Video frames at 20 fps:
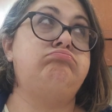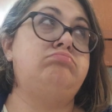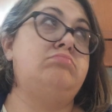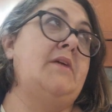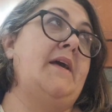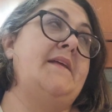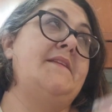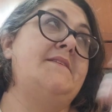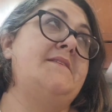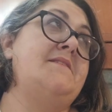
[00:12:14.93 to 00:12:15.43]

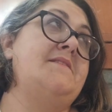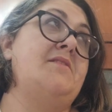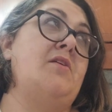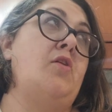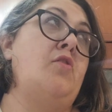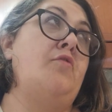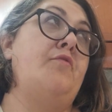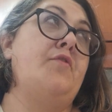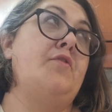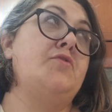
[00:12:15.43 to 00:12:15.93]
that's
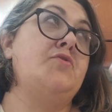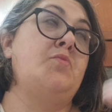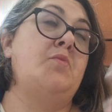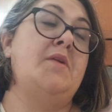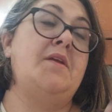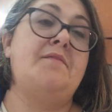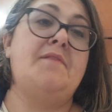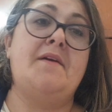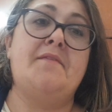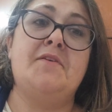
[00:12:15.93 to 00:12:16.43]
over
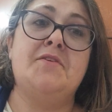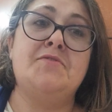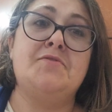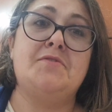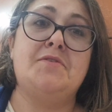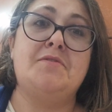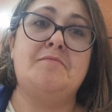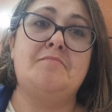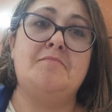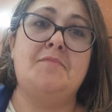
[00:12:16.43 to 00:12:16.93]

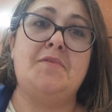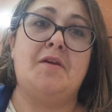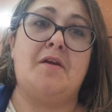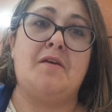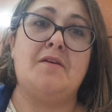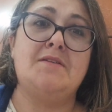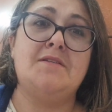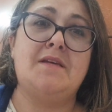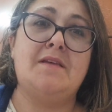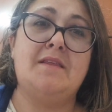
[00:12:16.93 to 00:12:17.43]
2,500
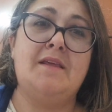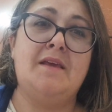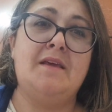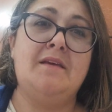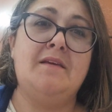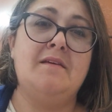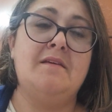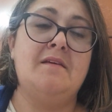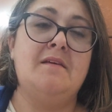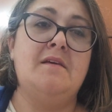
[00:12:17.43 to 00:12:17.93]
yards, I
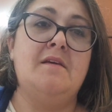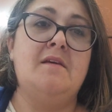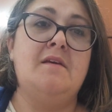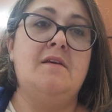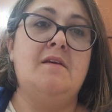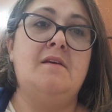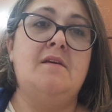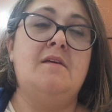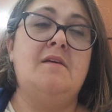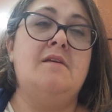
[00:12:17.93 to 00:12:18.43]
think.
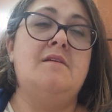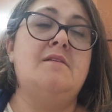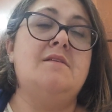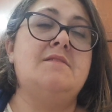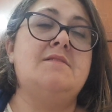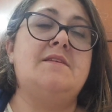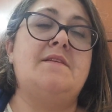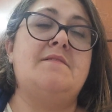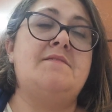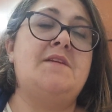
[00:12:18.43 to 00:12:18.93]

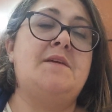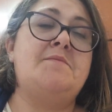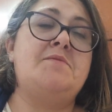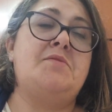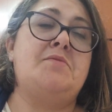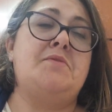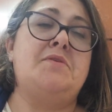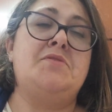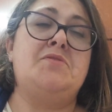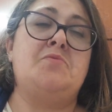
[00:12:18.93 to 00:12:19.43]
Because 7 times
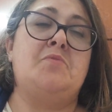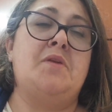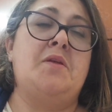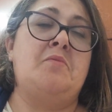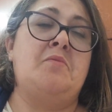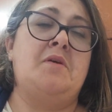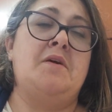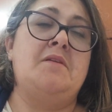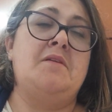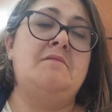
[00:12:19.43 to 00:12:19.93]
3 is
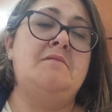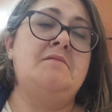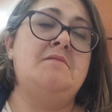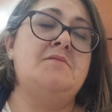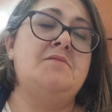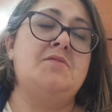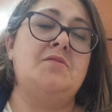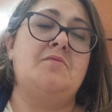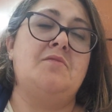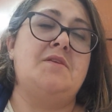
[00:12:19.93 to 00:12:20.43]
21,
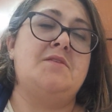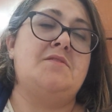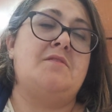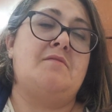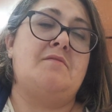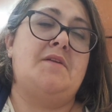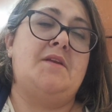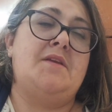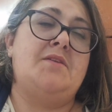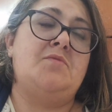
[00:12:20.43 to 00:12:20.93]
so that's
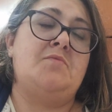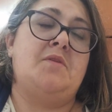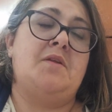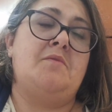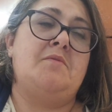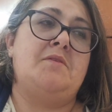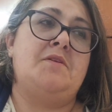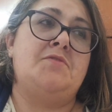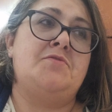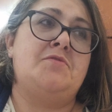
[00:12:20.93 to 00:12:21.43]
already
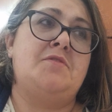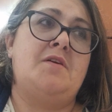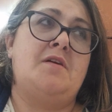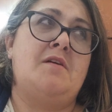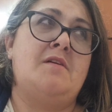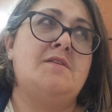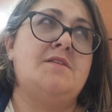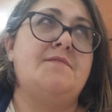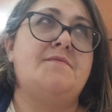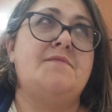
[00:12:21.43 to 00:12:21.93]
2,100
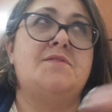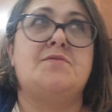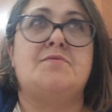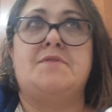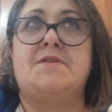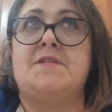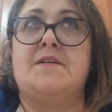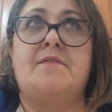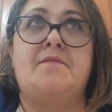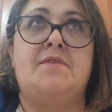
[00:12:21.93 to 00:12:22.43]
yards if it's
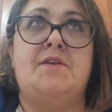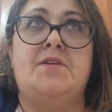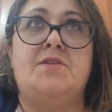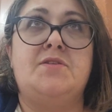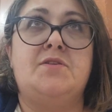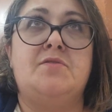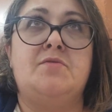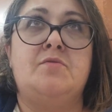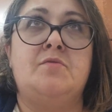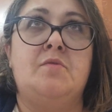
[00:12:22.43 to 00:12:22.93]

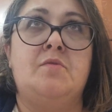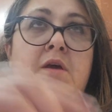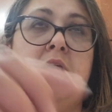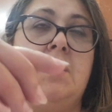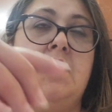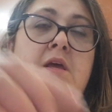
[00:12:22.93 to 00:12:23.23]
372.